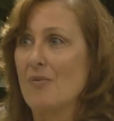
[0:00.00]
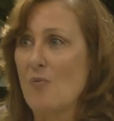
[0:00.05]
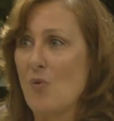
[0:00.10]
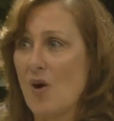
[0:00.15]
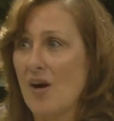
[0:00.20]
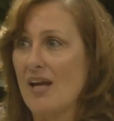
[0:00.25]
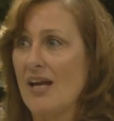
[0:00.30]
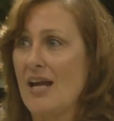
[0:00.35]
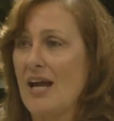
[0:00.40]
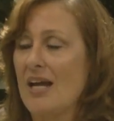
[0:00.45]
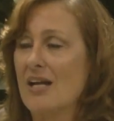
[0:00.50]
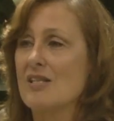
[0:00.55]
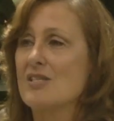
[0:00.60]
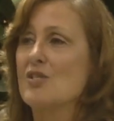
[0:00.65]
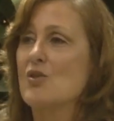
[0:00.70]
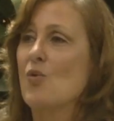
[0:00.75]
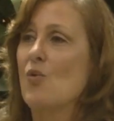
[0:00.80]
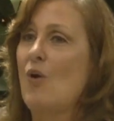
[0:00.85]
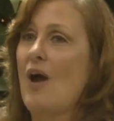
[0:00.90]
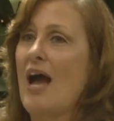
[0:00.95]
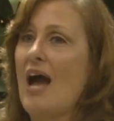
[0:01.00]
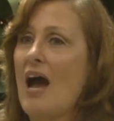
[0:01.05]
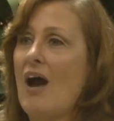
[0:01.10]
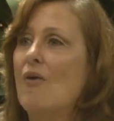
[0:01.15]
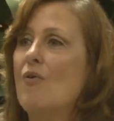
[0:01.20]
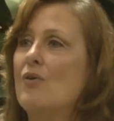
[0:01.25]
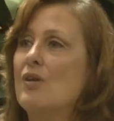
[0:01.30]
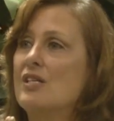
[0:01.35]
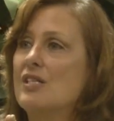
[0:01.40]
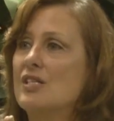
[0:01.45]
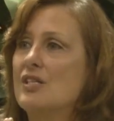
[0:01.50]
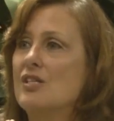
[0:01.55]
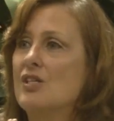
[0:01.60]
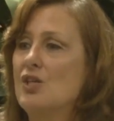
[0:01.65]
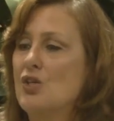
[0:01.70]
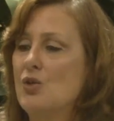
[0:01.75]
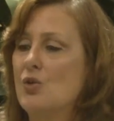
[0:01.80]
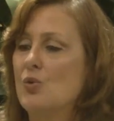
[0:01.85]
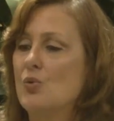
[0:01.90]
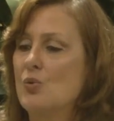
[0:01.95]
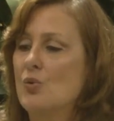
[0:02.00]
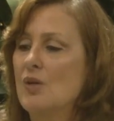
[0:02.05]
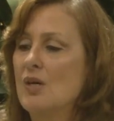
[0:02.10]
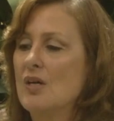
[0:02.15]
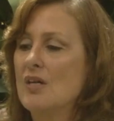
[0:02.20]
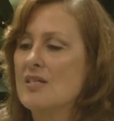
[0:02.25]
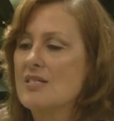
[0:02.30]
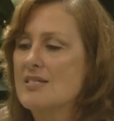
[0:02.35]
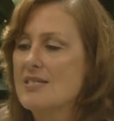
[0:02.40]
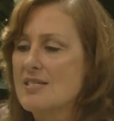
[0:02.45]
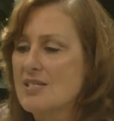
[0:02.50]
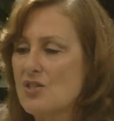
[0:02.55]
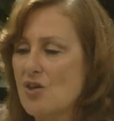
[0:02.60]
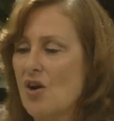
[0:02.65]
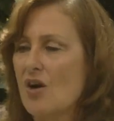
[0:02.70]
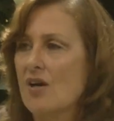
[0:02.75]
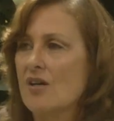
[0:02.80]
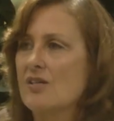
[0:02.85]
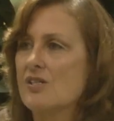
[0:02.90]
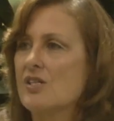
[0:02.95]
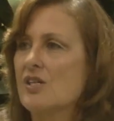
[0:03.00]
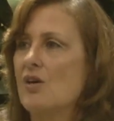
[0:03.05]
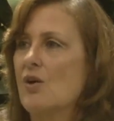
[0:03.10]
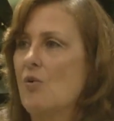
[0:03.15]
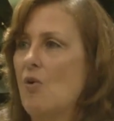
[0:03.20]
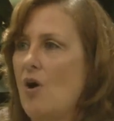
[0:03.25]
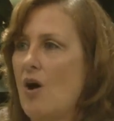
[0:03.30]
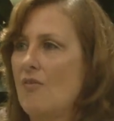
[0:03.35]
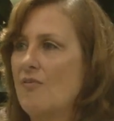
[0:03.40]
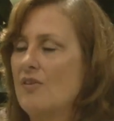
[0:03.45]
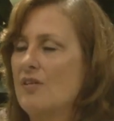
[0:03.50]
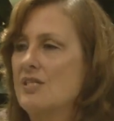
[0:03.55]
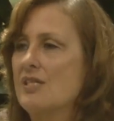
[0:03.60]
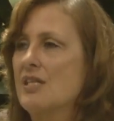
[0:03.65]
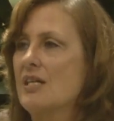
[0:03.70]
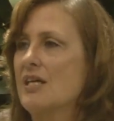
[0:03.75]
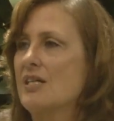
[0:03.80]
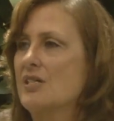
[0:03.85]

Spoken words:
working at it. So how did you start to go off into that